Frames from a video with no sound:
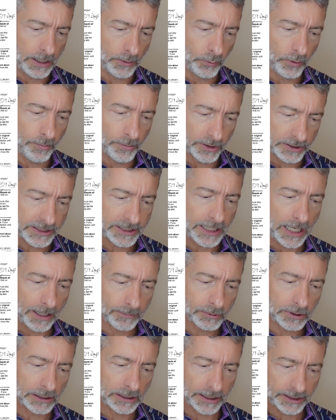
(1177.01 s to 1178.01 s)
We must
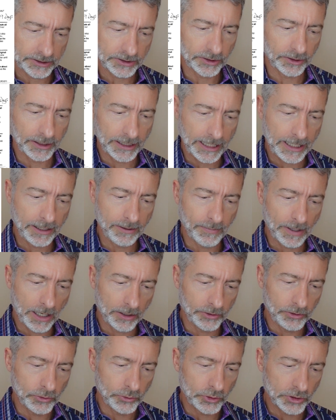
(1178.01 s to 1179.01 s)
stop collection on any
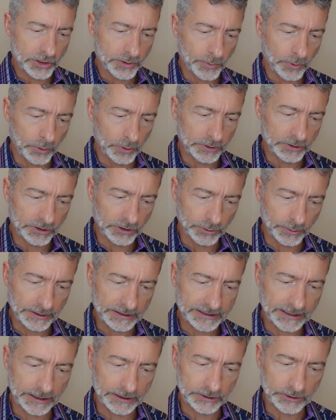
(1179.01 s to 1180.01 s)
amount you dispute until we
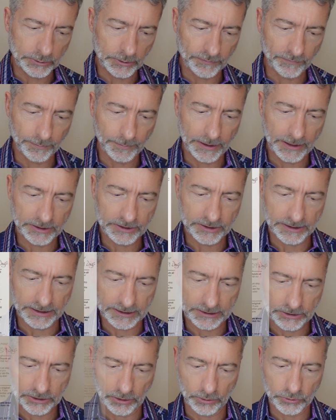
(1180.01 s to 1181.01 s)
send you information
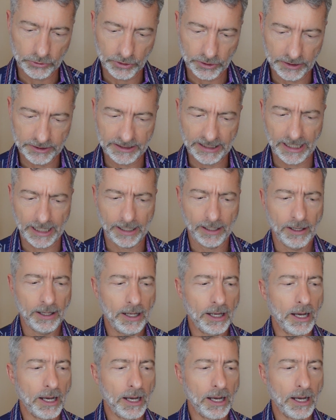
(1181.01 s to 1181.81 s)
that shows you the debt.